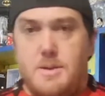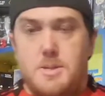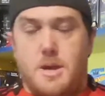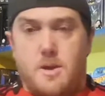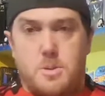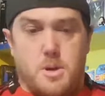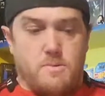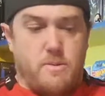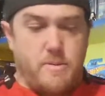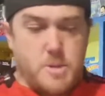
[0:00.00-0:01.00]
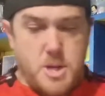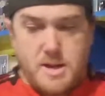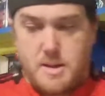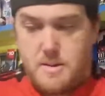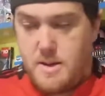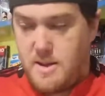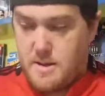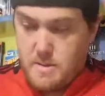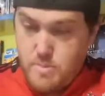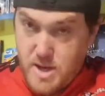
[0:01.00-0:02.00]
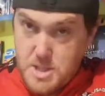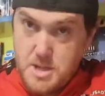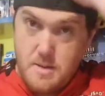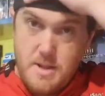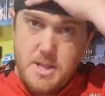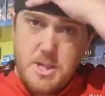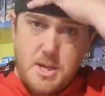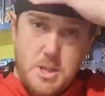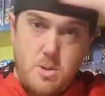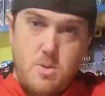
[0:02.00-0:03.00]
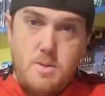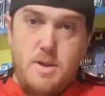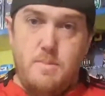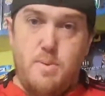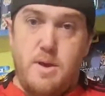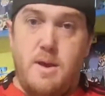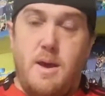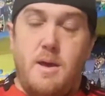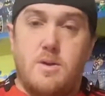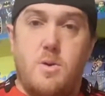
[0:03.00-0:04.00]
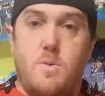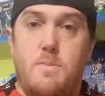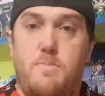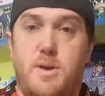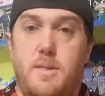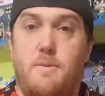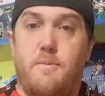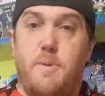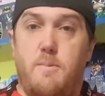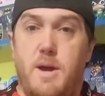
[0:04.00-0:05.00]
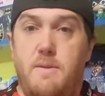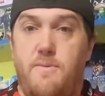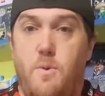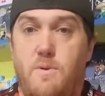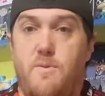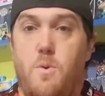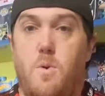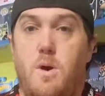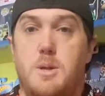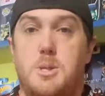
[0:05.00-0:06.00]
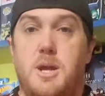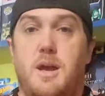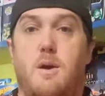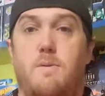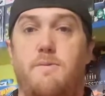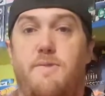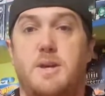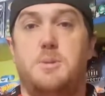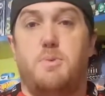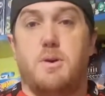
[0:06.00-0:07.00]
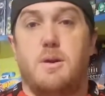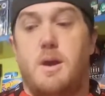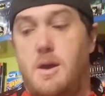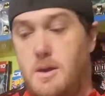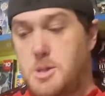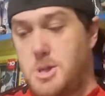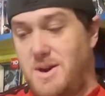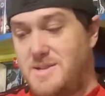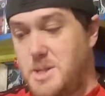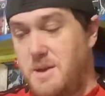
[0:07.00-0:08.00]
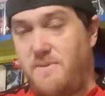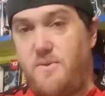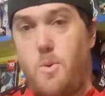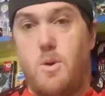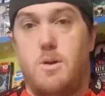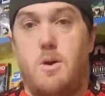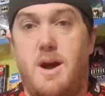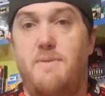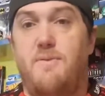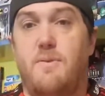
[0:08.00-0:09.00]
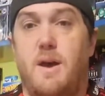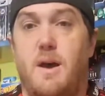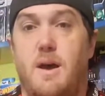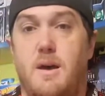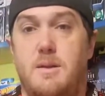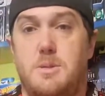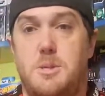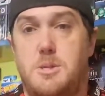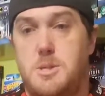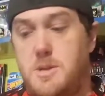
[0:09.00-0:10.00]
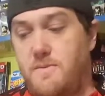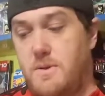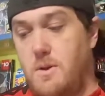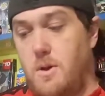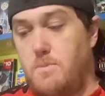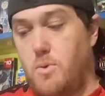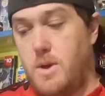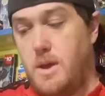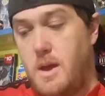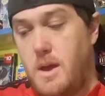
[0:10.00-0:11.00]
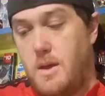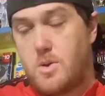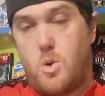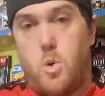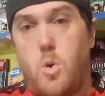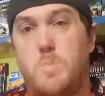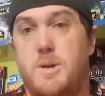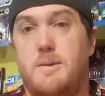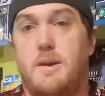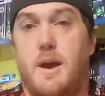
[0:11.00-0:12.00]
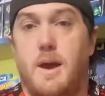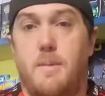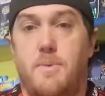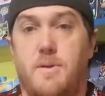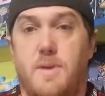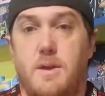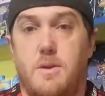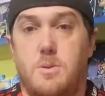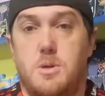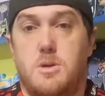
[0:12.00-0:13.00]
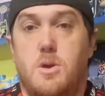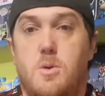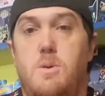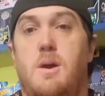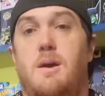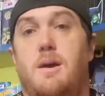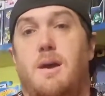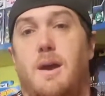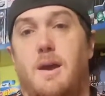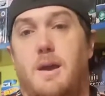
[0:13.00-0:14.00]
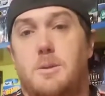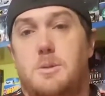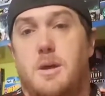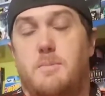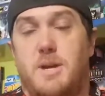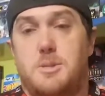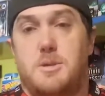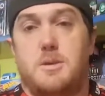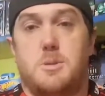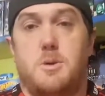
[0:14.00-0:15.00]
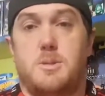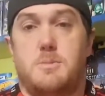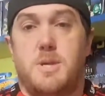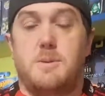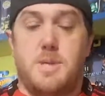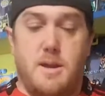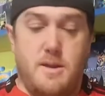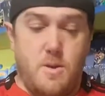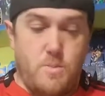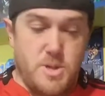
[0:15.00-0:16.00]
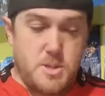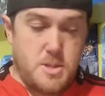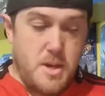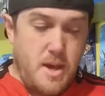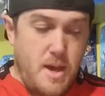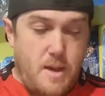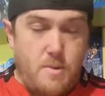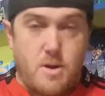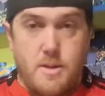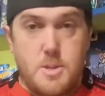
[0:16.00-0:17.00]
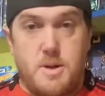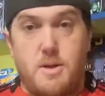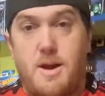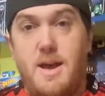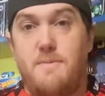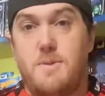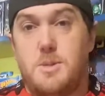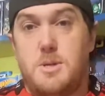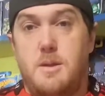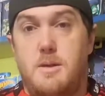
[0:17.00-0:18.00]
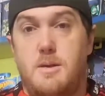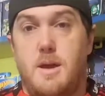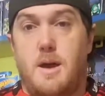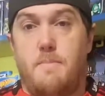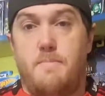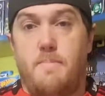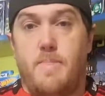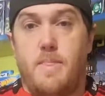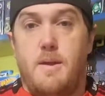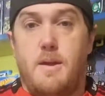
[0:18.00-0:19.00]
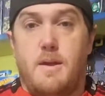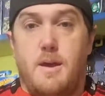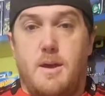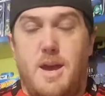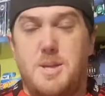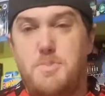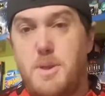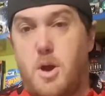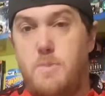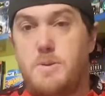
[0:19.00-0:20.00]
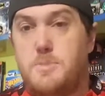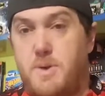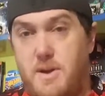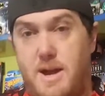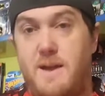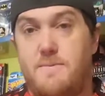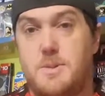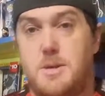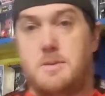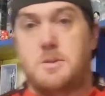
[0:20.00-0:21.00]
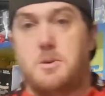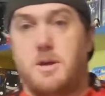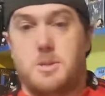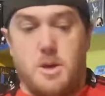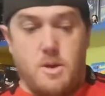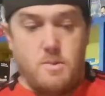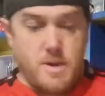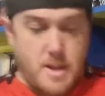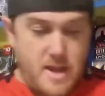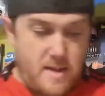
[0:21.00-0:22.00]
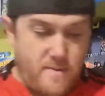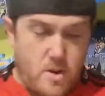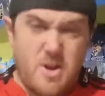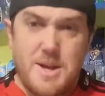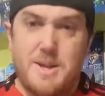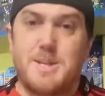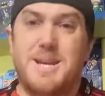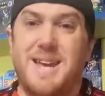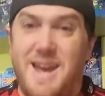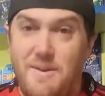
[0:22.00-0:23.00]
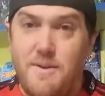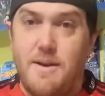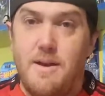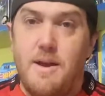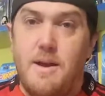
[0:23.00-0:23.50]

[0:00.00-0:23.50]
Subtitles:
I'll try and remember to chuck it at the link. But let's get to the cool bit that we've been waiting for. Check out on Facebook, Signs for Life. It's 7-year-old boy Corbin. Big thank you to you. And he makes the signs himself. Started a little business, and we got this one. I haven't seen it. It has been opened, but I haven't seen the sign, so we're going to have a look at it together,